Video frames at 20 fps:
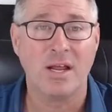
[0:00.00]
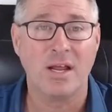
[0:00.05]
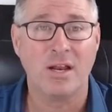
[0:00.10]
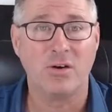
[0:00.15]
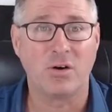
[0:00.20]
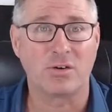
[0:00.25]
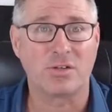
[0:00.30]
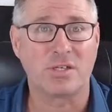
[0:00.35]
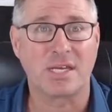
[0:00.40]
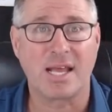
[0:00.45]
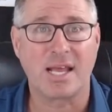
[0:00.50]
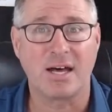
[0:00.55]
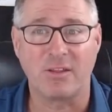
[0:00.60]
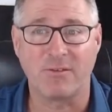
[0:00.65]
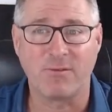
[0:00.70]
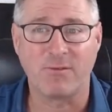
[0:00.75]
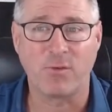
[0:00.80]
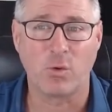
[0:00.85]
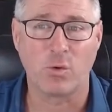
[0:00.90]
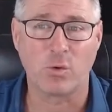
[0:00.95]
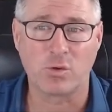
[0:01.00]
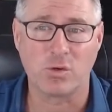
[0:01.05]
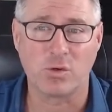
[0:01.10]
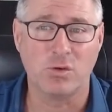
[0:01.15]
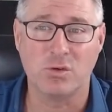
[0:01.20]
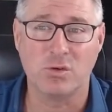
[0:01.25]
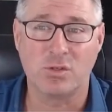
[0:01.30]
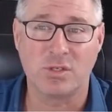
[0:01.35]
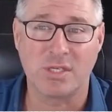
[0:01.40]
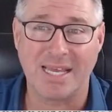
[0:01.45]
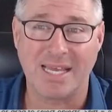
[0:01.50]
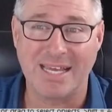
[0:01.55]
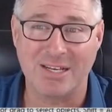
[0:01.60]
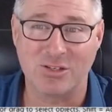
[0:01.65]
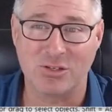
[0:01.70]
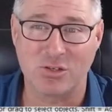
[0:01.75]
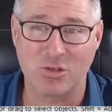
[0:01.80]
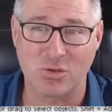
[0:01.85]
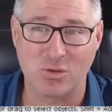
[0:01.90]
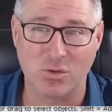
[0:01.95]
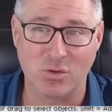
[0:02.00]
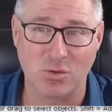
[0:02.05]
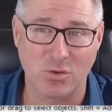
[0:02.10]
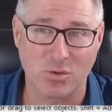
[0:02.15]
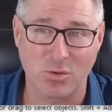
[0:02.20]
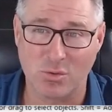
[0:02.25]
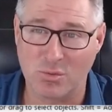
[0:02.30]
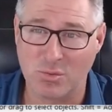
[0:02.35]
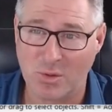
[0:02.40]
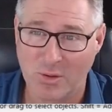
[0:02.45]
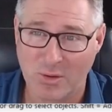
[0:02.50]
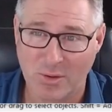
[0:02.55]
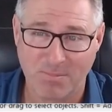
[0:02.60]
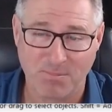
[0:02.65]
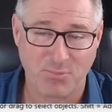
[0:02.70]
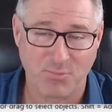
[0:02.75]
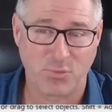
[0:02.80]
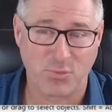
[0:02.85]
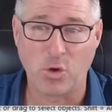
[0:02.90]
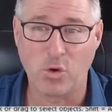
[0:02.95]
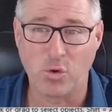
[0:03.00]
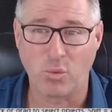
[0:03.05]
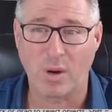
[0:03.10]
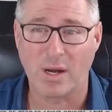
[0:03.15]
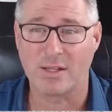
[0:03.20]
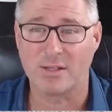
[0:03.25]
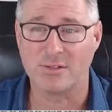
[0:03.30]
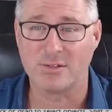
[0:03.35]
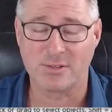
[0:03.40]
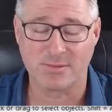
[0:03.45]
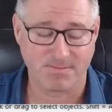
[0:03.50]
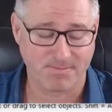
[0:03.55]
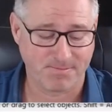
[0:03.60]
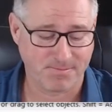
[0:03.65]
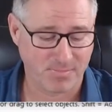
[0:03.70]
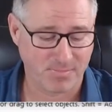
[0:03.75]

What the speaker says: not to cut the 4.2s into 2.1s.